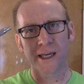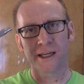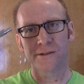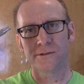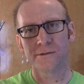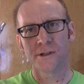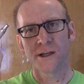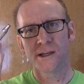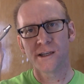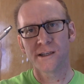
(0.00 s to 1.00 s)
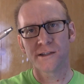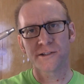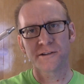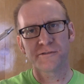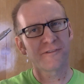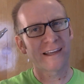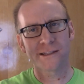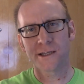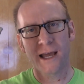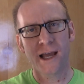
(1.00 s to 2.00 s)
handle is
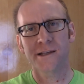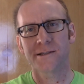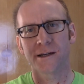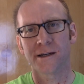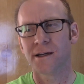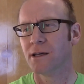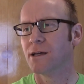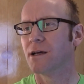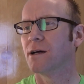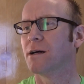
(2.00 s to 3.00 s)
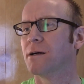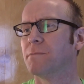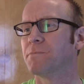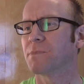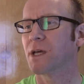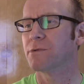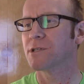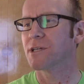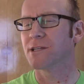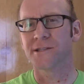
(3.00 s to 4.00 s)
fantastic. I want to
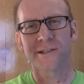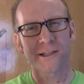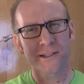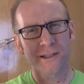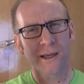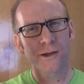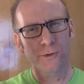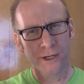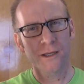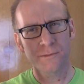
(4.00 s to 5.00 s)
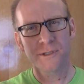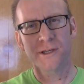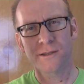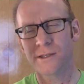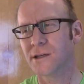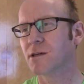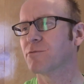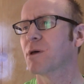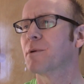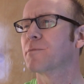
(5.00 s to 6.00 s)
say it's 68 grams, I think,
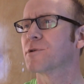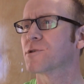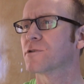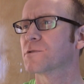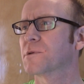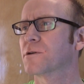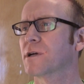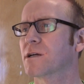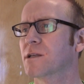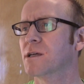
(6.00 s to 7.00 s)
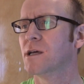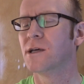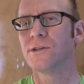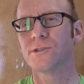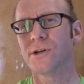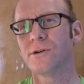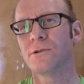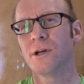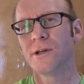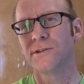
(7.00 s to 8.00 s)
if my memory serves me correctly.
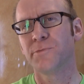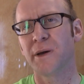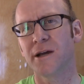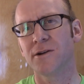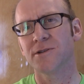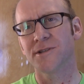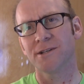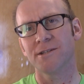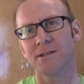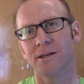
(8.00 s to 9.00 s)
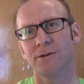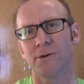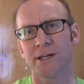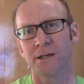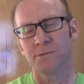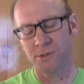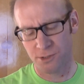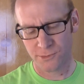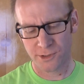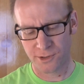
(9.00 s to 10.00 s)
So you pair 68
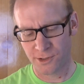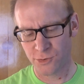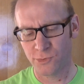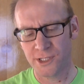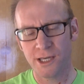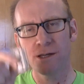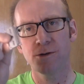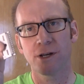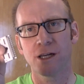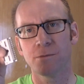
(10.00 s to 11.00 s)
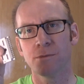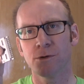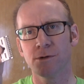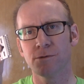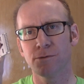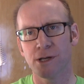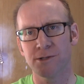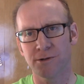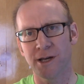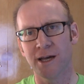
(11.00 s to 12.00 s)
grams with a 28 gram
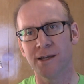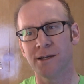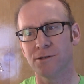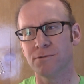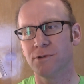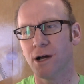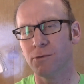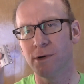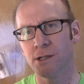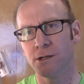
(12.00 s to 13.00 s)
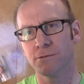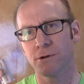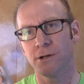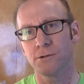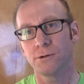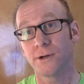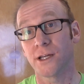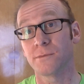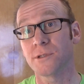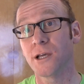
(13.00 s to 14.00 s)
razor head and you've got well over 100
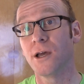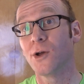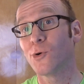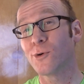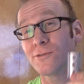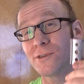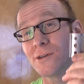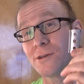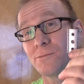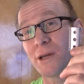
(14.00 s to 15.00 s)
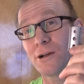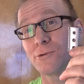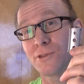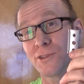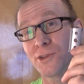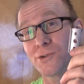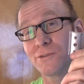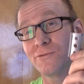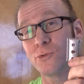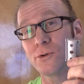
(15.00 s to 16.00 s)
grams. Or if you pair it with the
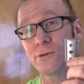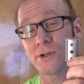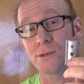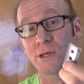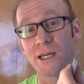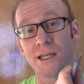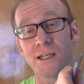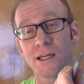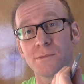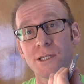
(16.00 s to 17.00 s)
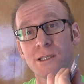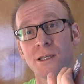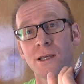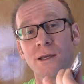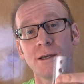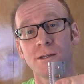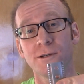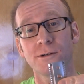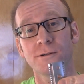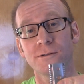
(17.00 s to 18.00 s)
34 gram head, I mean,
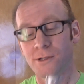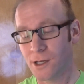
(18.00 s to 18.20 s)
you're